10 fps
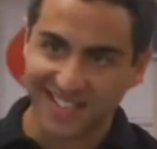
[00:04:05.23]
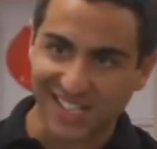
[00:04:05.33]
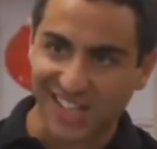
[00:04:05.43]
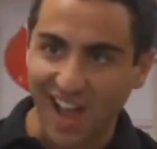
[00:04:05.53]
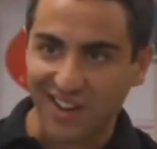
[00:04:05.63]

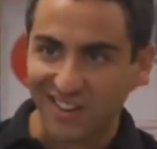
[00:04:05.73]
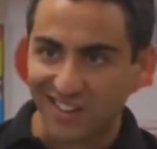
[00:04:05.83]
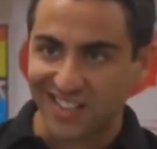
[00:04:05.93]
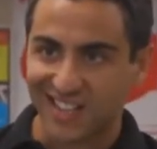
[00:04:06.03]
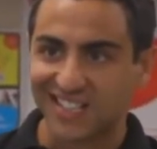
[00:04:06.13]
the show
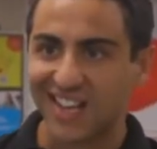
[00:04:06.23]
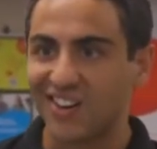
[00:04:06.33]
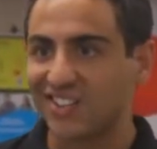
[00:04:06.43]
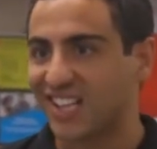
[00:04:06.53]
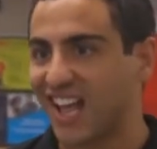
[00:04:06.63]
good? Because
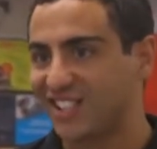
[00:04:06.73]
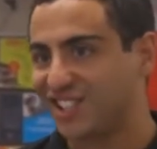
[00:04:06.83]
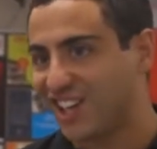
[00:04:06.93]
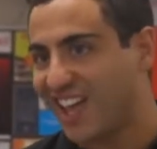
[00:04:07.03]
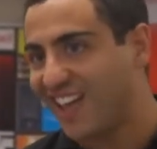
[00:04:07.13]
it looks like
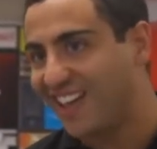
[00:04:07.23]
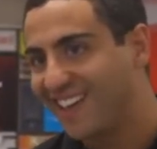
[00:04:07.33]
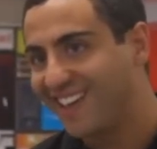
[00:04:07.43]
shit.